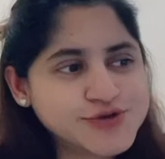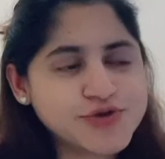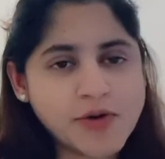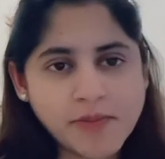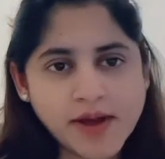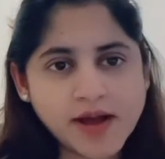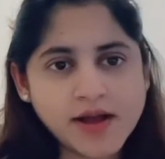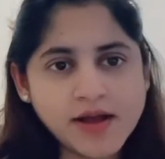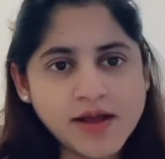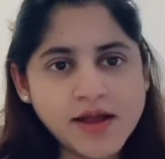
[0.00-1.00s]

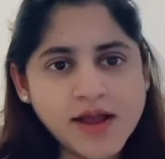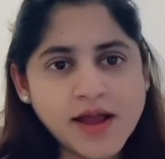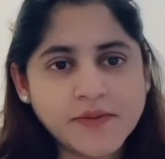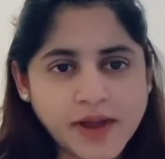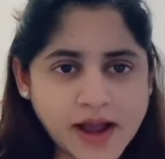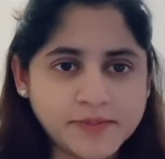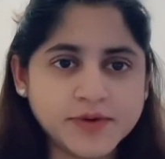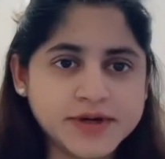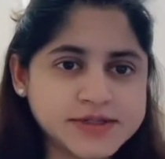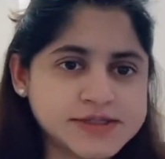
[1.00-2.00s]
trauma, I'm
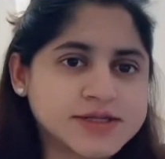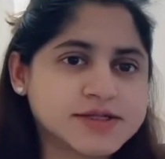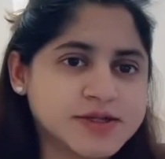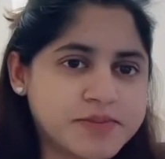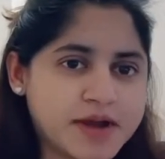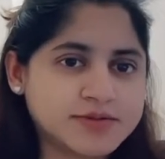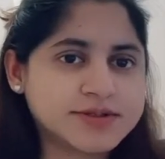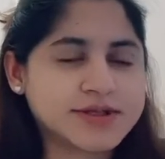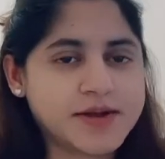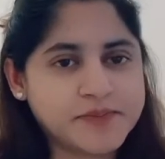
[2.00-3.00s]
going to discuss about
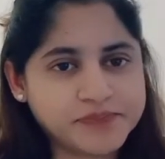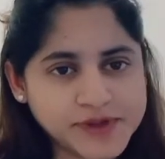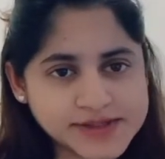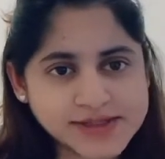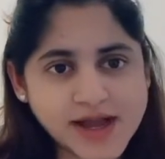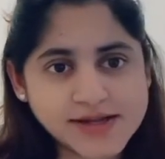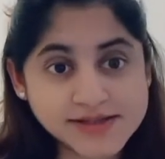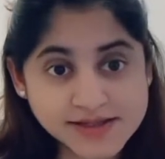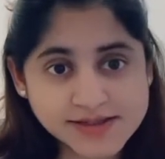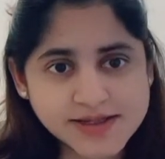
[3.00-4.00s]
some signs
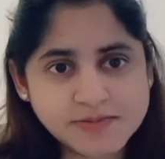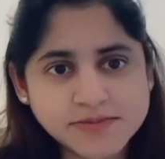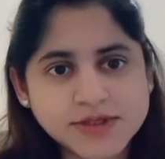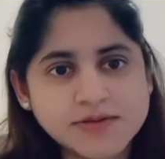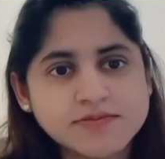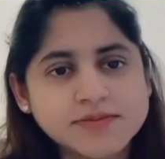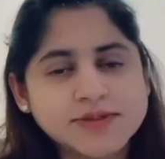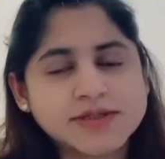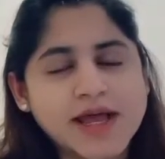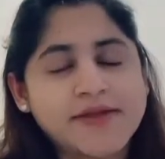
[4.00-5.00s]
and symptoms,